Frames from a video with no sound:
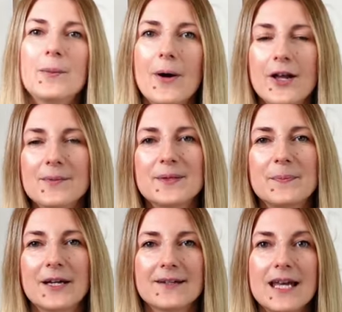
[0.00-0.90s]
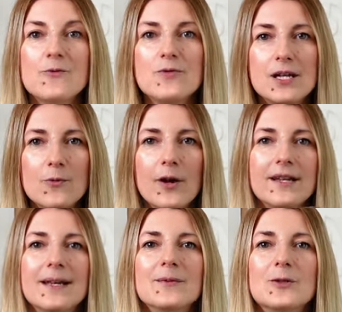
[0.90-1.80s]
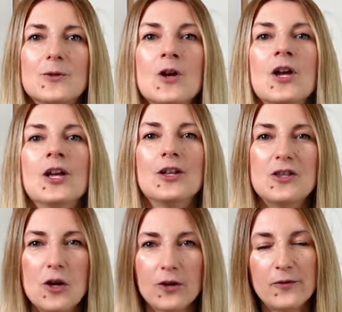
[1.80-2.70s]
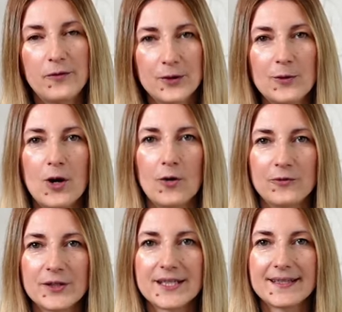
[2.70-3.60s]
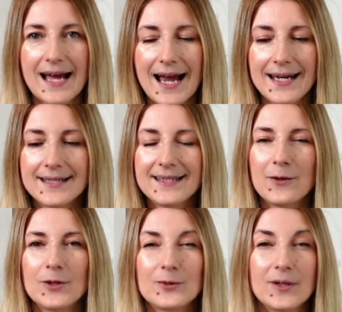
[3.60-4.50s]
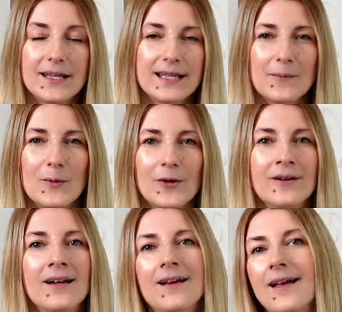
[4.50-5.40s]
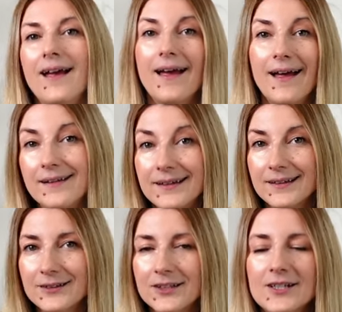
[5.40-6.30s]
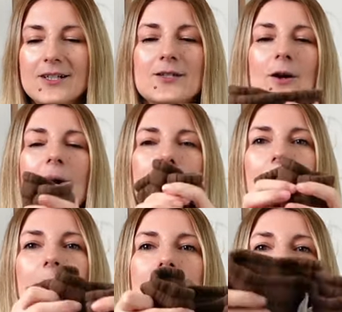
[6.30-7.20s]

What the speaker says: the bottoms because I really wanted them to not feel oversized. I wanted to get that more elegant look, so I went